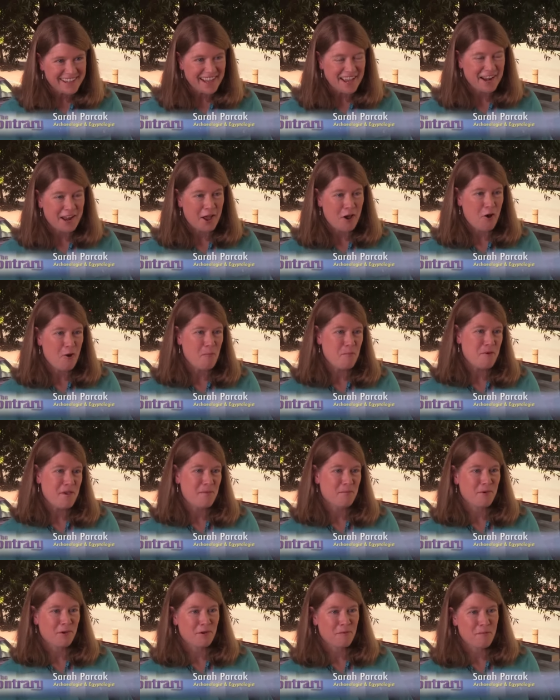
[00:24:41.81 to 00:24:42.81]
And I hope
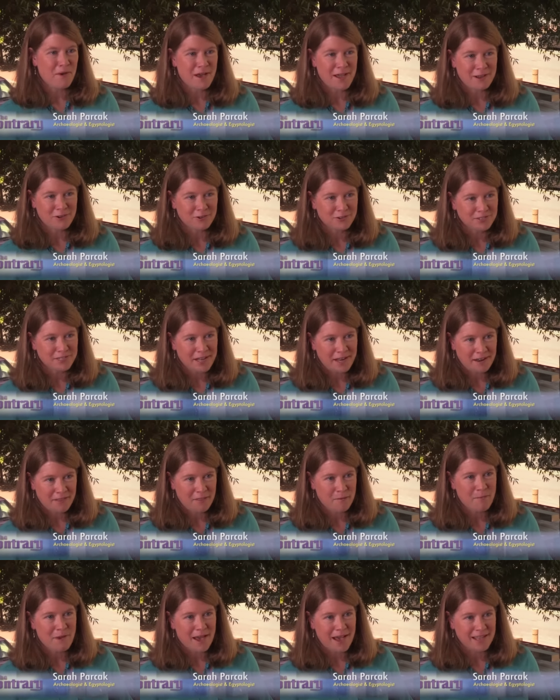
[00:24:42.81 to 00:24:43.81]
people, by understanding
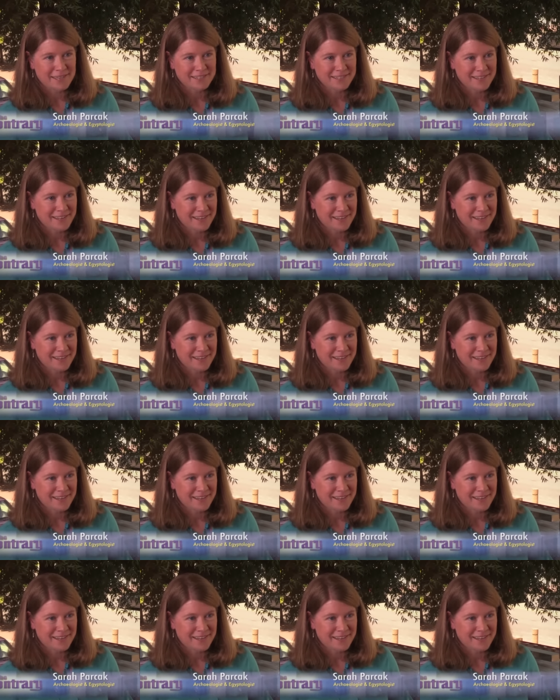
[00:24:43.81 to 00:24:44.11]
the past,